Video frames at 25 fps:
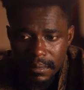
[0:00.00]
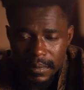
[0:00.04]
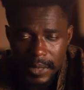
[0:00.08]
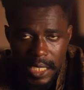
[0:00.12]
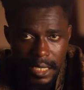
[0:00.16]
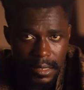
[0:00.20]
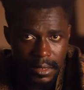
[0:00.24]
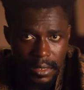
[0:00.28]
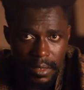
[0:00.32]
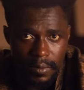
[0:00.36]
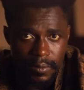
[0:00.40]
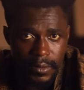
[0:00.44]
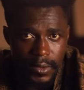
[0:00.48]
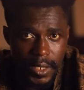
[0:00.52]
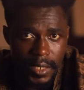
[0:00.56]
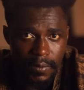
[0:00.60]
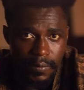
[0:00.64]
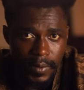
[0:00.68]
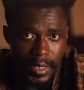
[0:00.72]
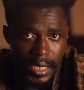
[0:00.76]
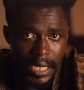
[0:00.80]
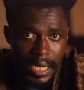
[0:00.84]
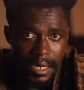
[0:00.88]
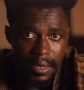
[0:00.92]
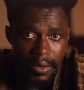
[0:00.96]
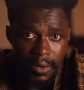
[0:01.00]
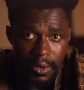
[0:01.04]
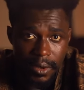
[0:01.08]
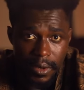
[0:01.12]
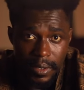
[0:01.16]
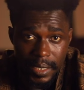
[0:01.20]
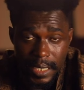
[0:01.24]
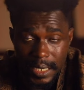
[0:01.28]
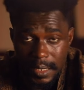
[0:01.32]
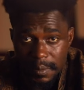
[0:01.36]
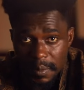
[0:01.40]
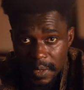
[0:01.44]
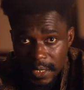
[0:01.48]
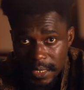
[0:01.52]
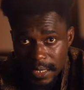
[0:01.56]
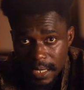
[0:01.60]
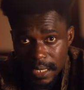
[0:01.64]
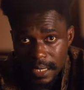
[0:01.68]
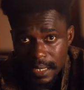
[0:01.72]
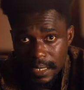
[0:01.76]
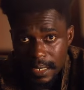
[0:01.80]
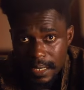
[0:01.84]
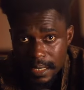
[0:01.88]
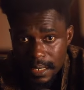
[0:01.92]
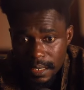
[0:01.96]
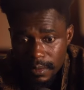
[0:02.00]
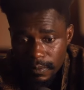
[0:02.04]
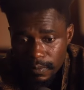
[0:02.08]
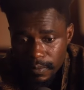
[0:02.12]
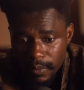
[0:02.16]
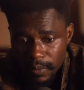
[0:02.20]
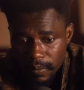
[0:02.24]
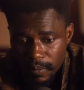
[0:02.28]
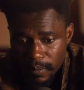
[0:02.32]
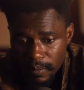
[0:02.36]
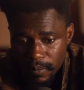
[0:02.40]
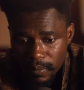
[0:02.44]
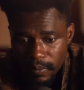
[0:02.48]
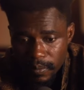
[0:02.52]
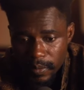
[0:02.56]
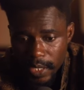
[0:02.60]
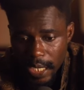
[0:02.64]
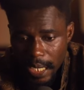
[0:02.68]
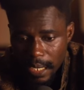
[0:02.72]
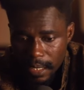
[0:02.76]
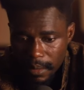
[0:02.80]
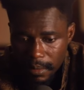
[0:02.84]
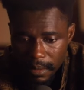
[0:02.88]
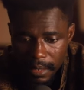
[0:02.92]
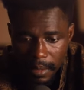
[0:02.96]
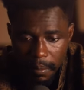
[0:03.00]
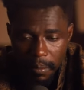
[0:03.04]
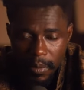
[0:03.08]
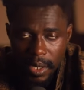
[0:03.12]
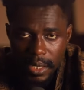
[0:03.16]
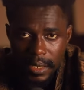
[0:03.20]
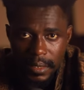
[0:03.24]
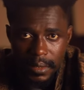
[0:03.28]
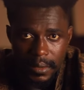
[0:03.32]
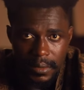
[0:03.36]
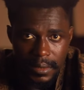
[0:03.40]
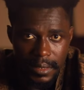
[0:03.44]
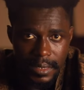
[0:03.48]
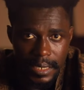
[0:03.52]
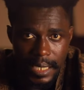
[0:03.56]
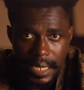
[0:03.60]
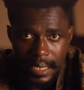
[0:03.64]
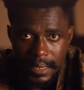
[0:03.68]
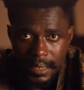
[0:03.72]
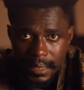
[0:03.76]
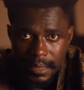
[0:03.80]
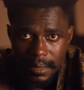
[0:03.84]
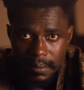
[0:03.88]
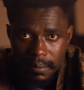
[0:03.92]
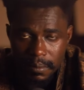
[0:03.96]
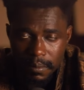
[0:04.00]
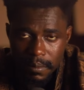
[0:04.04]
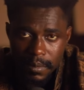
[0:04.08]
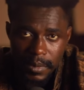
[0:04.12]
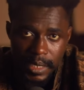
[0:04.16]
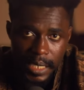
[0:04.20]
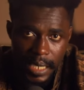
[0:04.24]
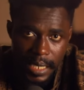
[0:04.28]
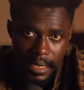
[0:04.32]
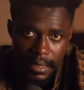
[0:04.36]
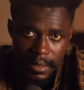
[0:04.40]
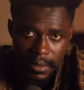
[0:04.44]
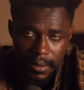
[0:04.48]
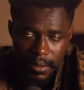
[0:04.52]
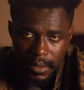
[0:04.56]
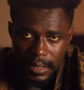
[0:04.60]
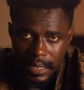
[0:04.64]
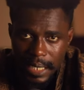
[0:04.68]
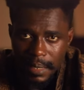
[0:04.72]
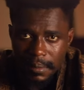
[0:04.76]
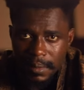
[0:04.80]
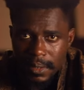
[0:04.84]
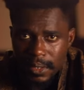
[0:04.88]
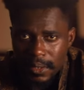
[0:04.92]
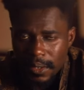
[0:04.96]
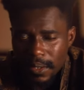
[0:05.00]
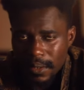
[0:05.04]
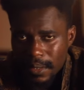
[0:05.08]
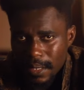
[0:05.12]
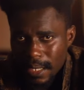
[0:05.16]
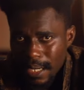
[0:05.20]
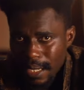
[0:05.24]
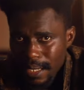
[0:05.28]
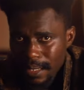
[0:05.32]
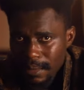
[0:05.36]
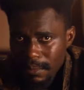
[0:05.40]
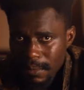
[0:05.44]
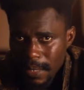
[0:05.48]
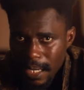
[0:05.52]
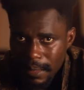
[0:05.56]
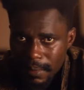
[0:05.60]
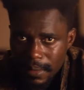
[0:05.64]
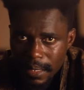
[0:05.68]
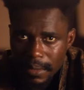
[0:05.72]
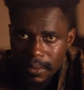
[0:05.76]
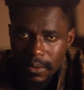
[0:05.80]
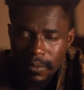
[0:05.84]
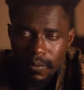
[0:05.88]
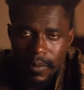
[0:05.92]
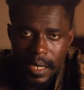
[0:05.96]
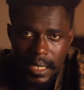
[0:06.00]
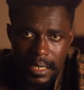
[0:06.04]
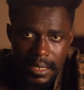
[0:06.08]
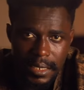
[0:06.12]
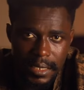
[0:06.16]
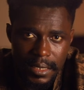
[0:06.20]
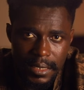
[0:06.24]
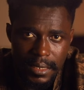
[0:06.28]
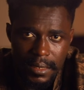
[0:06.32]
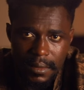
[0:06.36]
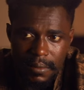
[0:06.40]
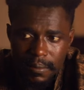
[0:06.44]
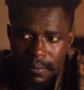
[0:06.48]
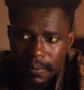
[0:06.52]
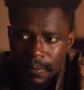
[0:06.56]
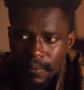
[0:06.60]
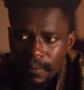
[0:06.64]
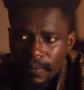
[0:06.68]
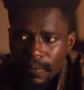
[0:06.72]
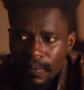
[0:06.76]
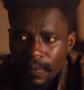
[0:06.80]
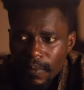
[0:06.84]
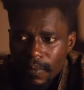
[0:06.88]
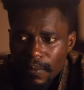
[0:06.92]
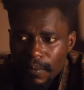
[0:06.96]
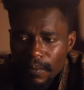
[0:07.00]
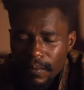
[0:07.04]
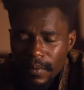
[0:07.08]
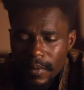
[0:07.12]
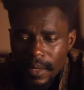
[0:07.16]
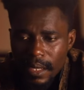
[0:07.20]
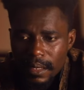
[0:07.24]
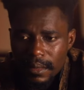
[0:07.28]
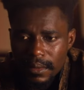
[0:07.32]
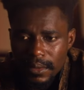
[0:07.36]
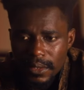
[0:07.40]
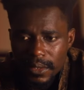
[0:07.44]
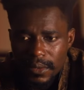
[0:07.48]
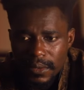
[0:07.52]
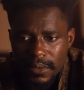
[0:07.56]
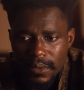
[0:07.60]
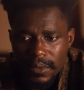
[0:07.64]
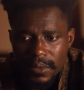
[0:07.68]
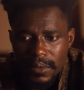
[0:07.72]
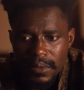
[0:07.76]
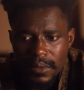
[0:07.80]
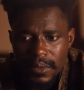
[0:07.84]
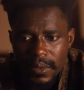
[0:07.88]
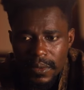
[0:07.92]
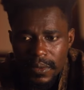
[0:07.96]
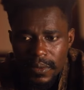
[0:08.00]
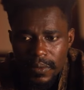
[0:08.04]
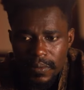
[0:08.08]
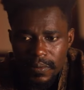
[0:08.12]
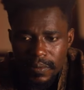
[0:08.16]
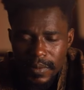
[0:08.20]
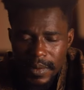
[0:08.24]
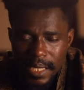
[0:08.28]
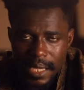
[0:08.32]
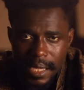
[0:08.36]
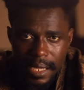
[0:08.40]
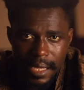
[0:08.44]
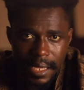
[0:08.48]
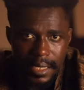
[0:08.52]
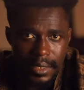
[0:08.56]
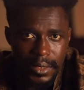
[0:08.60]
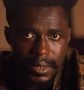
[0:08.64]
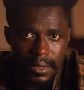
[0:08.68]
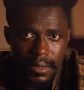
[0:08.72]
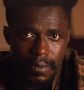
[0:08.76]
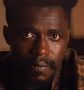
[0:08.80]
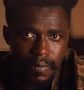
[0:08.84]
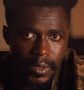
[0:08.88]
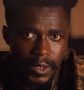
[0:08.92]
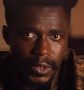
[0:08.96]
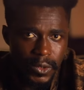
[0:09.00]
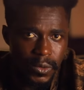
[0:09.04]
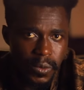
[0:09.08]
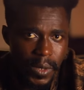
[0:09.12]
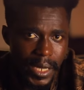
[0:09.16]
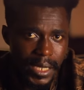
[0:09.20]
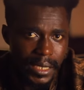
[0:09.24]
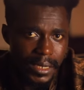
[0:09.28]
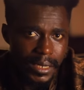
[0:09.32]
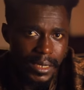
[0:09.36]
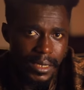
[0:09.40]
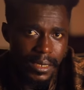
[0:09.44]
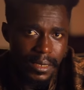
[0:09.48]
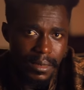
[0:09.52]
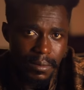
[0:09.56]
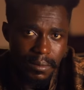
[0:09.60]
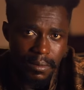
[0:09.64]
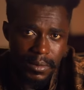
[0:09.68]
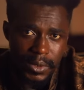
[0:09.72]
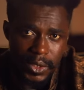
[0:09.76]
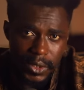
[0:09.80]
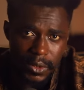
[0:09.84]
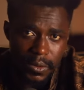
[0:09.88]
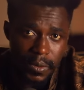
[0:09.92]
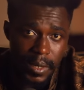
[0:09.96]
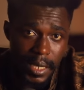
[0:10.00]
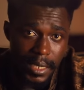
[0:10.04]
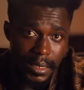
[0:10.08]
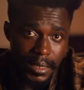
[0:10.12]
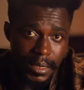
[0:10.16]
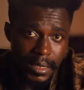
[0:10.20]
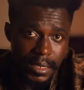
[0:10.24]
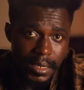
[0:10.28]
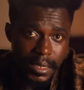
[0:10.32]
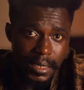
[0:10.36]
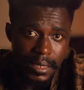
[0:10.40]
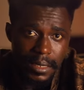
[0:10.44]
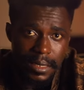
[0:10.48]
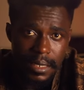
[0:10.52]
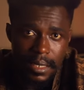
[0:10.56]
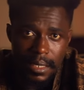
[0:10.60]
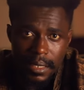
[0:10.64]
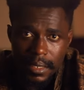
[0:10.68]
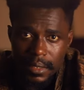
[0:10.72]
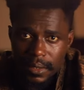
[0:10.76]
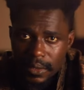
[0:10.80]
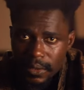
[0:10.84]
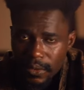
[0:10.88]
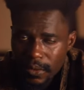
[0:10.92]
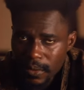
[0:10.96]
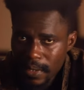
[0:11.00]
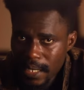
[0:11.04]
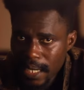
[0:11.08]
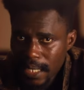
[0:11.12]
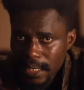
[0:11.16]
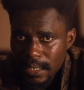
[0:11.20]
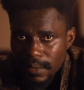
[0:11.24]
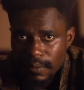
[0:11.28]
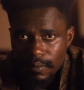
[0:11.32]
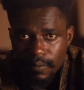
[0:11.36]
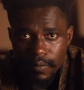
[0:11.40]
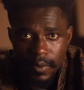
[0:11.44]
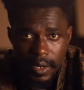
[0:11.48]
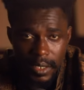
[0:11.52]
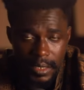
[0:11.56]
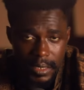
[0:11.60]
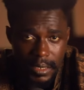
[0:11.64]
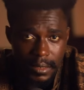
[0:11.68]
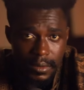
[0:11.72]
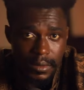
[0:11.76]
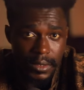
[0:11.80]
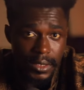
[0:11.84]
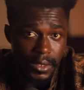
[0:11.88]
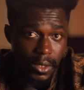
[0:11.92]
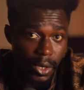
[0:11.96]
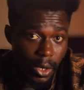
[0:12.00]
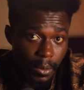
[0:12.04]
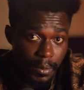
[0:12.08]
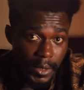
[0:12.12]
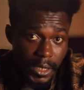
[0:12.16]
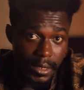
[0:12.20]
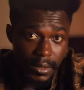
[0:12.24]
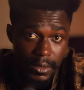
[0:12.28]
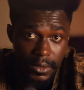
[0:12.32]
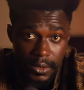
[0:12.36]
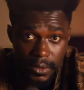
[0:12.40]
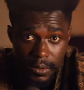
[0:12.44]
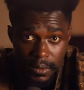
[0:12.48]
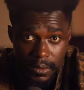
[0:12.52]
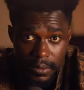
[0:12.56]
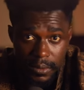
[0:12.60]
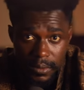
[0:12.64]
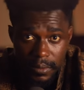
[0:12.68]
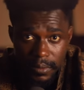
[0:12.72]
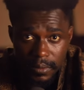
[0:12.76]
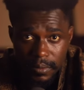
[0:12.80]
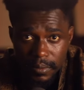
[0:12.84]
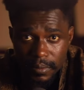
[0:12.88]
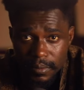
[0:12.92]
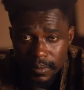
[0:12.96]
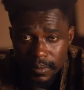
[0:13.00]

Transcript: the software for that long, especially if the models get dense or some sort, and I think overheating too. Yeah, and so for 20 USD, you get voxel sculpting too.